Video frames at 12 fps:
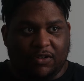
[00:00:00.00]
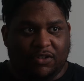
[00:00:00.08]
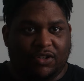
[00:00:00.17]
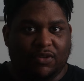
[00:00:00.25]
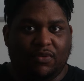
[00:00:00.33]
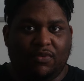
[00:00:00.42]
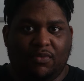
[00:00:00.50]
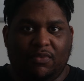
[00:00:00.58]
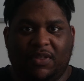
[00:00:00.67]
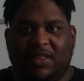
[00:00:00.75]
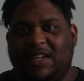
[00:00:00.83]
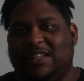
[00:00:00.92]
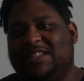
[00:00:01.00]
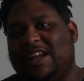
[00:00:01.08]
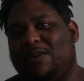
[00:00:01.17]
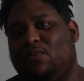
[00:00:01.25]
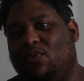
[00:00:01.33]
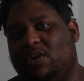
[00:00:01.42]
do the things that
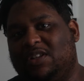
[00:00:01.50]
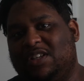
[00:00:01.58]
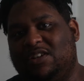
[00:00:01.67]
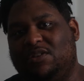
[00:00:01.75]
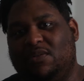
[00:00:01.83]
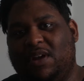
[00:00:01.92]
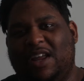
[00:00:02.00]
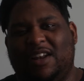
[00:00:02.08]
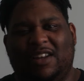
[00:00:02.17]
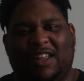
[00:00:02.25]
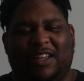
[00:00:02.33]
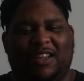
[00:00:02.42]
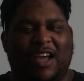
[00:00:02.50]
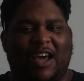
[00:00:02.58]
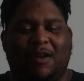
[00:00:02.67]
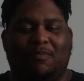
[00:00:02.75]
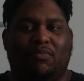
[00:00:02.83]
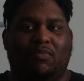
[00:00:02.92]
I want to do and, like,
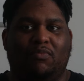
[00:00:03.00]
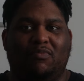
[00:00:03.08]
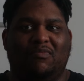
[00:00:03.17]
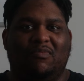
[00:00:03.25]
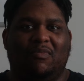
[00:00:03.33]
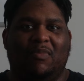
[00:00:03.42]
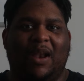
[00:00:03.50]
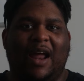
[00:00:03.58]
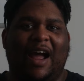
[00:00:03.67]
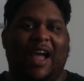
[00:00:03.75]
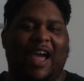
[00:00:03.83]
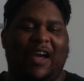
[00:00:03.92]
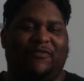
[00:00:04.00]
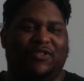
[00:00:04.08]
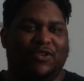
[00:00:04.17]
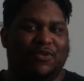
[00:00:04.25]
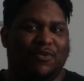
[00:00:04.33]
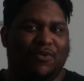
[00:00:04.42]
kind of not have
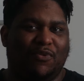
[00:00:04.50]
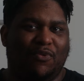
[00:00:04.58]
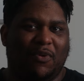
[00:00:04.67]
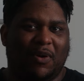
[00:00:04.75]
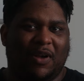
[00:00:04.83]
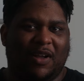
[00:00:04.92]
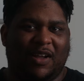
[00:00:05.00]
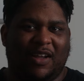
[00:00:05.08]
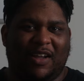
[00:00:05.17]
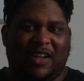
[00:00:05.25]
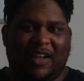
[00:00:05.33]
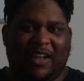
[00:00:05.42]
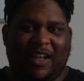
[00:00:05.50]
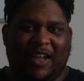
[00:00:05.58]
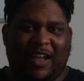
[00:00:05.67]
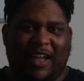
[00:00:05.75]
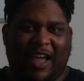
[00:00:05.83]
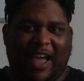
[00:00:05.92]
to
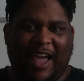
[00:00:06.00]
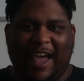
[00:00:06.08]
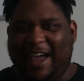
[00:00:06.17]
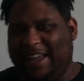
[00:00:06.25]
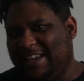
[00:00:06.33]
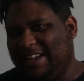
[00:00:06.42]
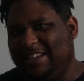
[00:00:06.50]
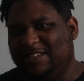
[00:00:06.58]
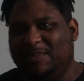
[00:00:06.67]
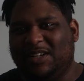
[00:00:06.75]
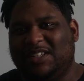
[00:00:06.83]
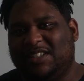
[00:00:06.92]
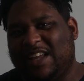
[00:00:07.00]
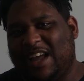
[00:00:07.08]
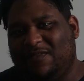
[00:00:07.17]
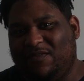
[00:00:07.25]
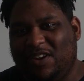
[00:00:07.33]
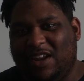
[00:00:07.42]
hack it as much as
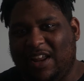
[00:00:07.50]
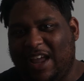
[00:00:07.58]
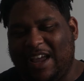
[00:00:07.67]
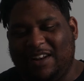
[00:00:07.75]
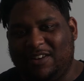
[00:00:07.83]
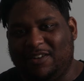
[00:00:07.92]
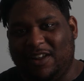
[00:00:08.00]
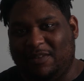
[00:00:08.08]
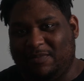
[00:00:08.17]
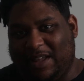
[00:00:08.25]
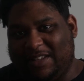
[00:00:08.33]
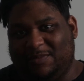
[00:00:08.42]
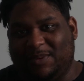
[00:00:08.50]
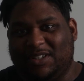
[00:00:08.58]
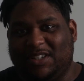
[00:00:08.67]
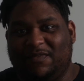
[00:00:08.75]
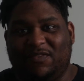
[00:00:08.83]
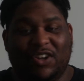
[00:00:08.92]
I've
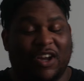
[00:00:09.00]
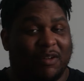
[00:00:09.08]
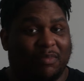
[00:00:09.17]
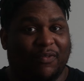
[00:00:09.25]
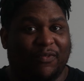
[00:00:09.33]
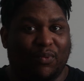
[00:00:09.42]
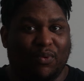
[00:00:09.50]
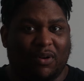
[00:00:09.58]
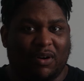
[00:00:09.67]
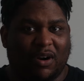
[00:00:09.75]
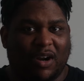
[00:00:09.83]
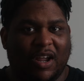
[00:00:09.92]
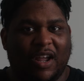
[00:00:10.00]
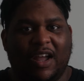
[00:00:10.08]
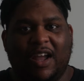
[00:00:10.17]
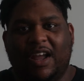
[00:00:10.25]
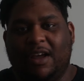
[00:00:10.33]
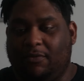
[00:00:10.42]
done it before
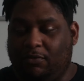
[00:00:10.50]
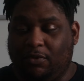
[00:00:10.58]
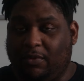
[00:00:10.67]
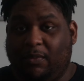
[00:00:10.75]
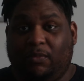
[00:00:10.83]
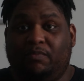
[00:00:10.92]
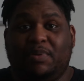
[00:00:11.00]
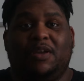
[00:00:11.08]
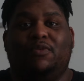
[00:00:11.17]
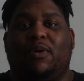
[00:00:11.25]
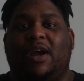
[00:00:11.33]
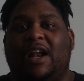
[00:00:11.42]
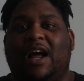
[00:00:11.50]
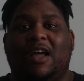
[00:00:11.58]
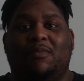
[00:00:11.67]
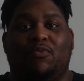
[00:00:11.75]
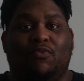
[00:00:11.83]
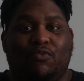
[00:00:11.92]
will be great.
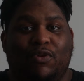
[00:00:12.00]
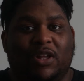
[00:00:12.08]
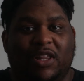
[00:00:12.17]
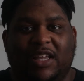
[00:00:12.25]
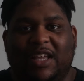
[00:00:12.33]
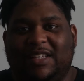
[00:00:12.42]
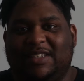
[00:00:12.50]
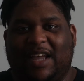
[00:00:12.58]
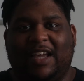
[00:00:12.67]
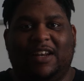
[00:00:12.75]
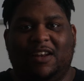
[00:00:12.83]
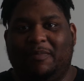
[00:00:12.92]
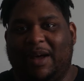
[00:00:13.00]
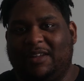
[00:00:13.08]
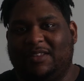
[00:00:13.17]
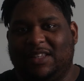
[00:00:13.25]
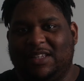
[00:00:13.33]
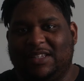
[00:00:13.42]
I'm really excited
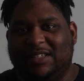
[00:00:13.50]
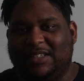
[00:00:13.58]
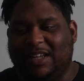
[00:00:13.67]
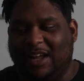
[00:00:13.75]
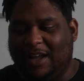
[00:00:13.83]
about this.